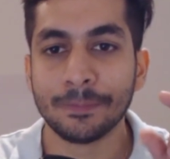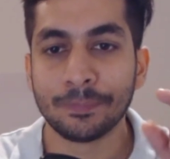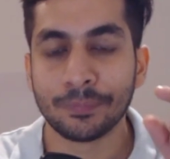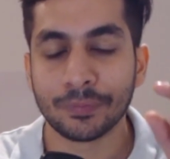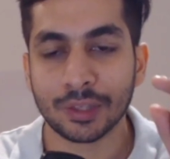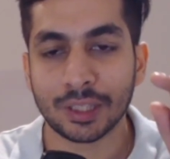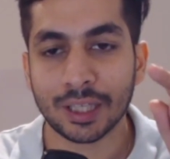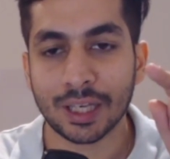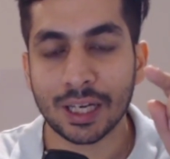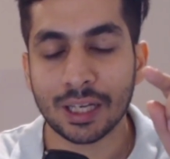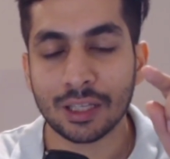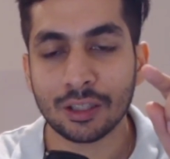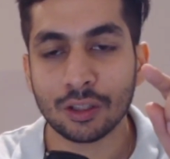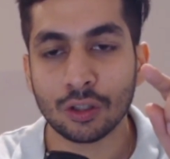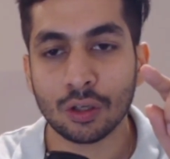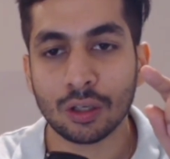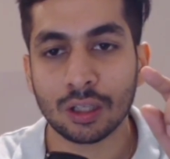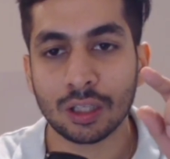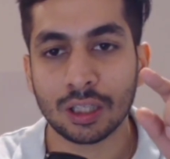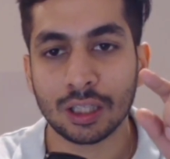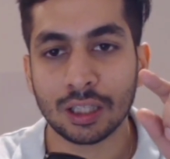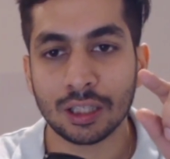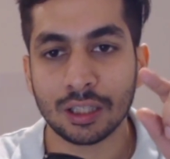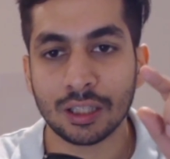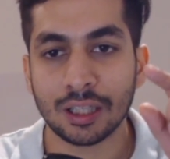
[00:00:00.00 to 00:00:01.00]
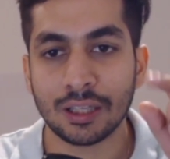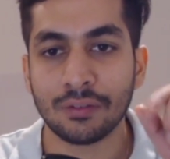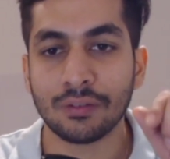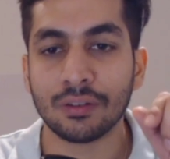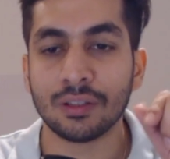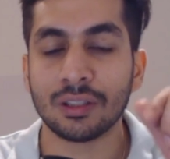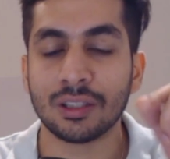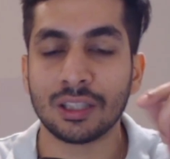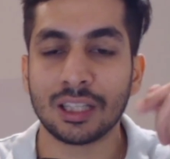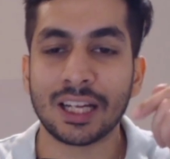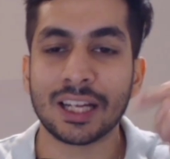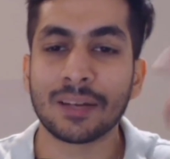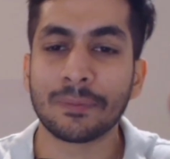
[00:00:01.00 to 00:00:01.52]
there you're even,
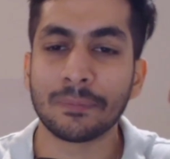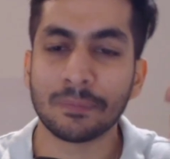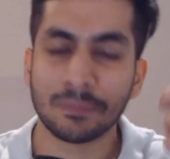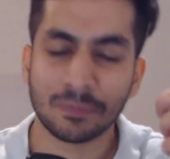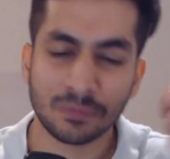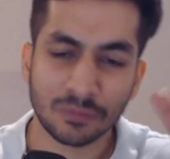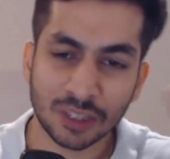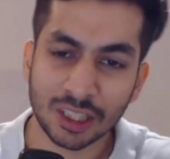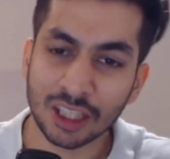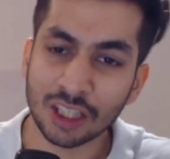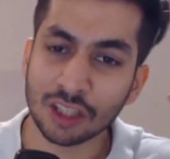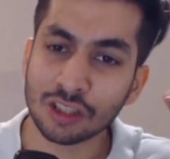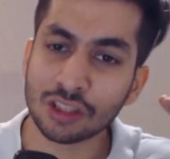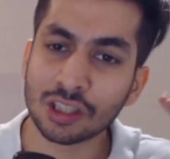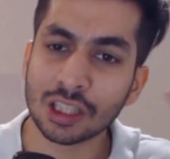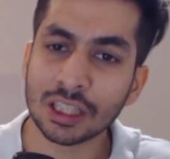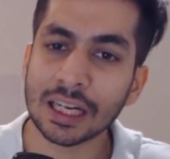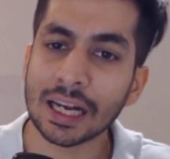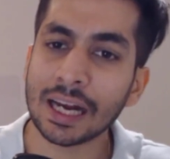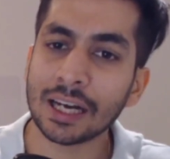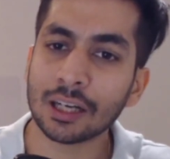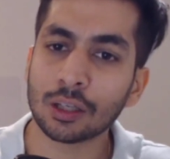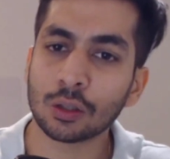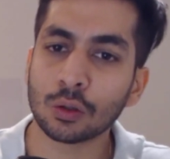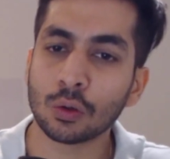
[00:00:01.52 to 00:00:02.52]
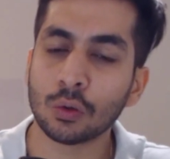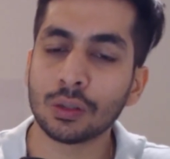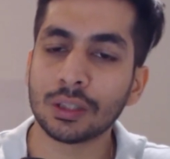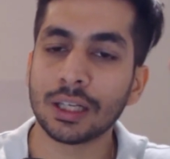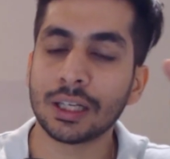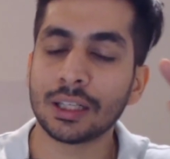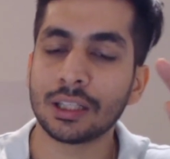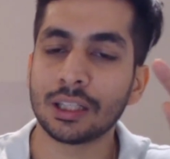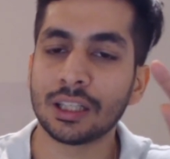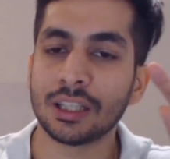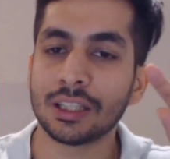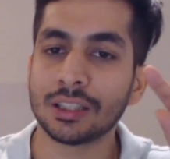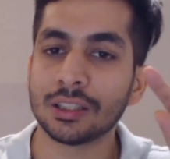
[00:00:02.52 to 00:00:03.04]
like initially I had told
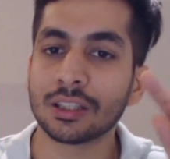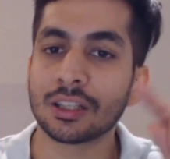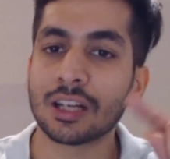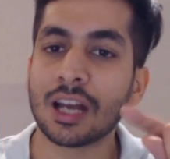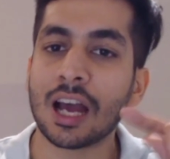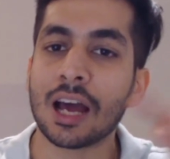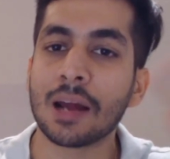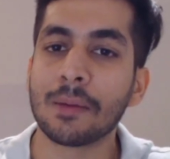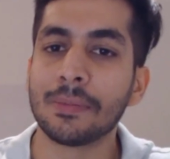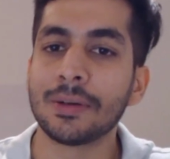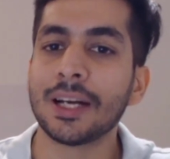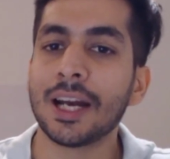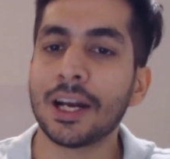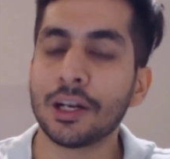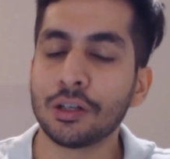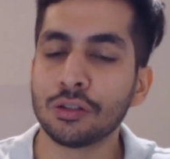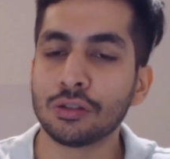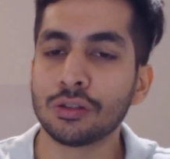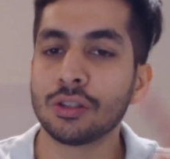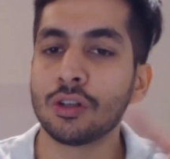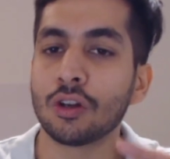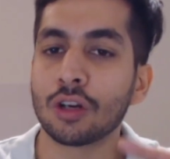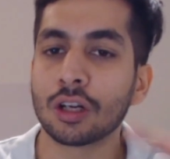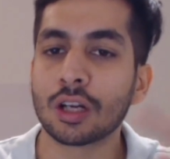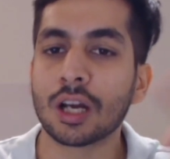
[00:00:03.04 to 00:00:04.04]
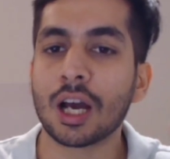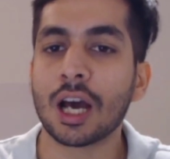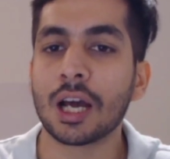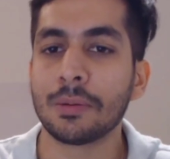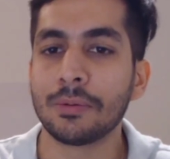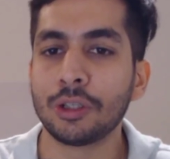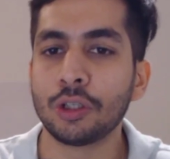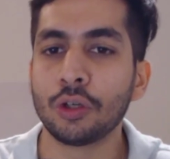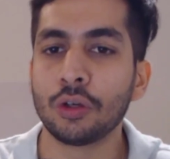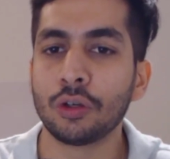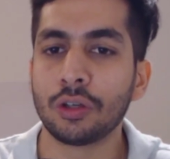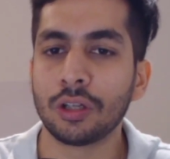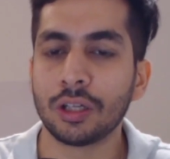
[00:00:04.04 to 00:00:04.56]
that it is a carbon hydrogen or a
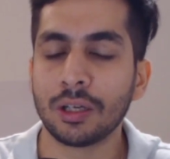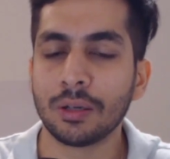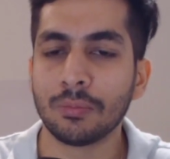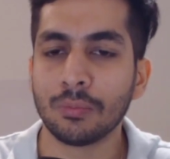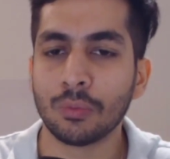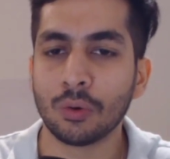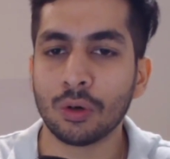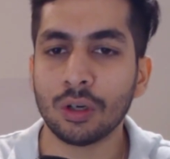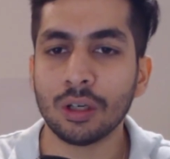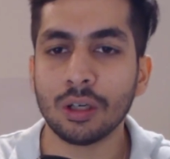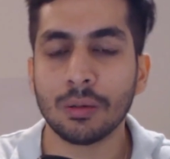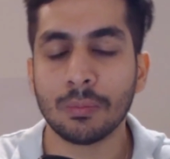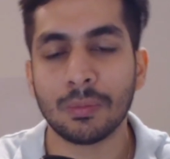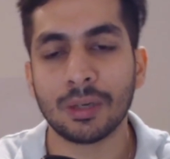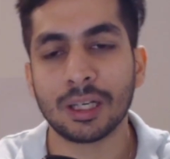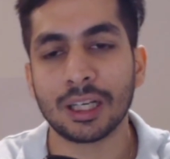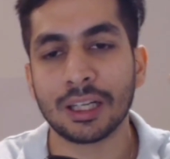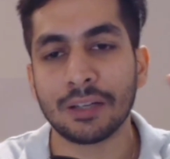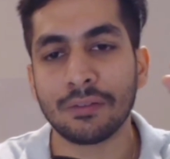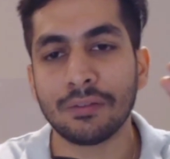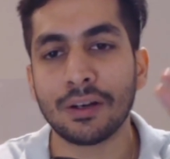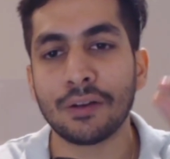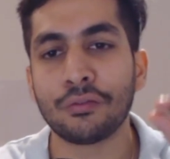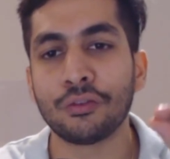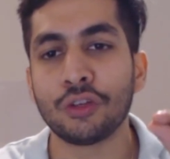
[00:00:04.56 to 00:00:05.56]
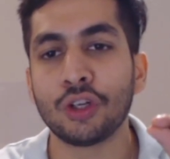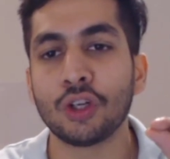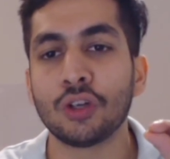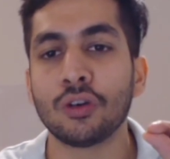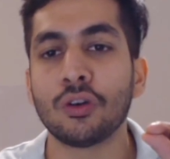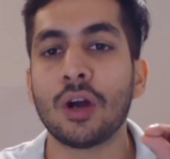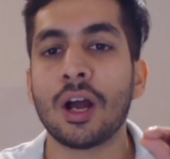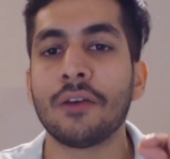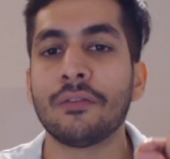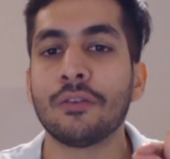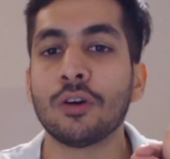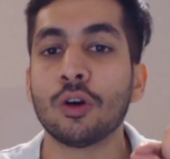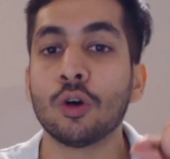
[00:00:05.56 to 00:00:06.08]
carbon deuterium bond, but even if you
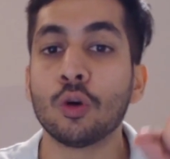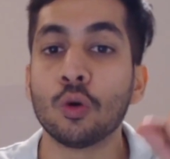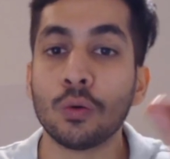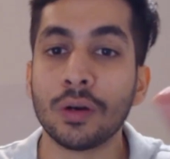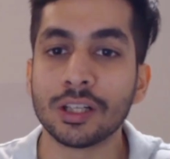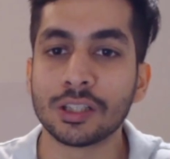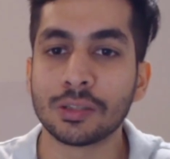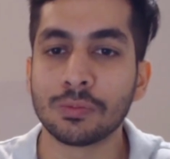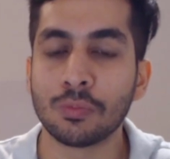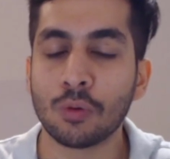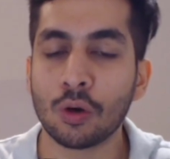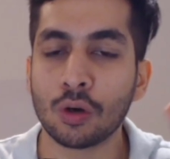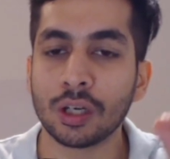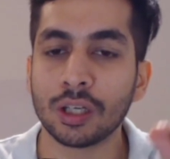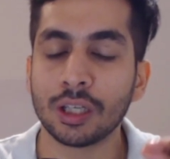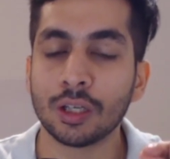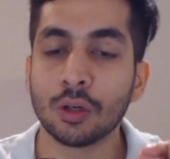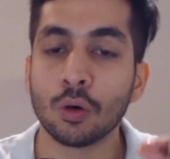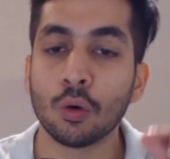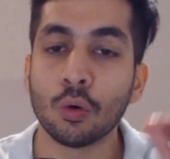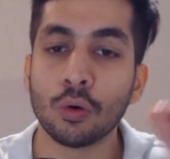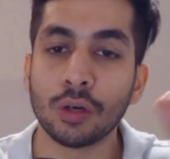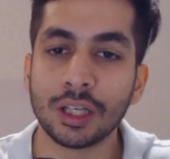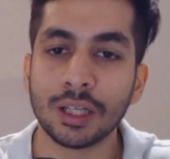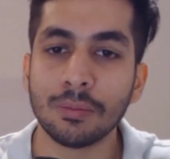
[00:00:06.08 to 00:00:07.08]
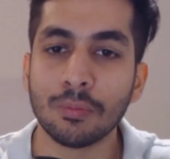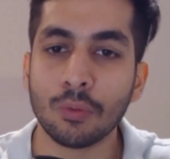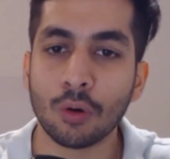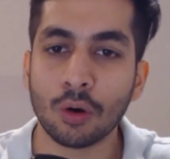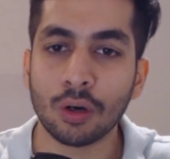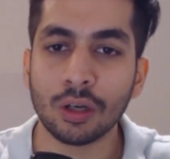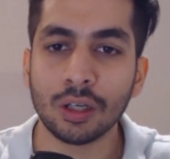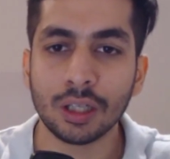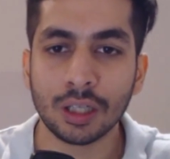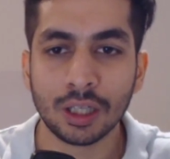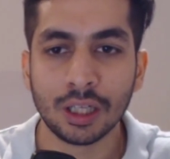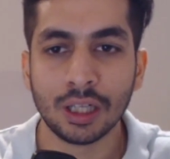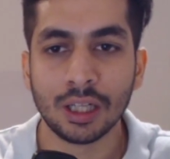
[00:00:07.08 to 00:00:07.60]
have a OH bond and an OD
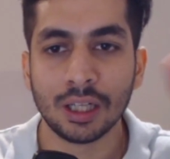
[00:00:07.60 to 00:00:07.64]
bond,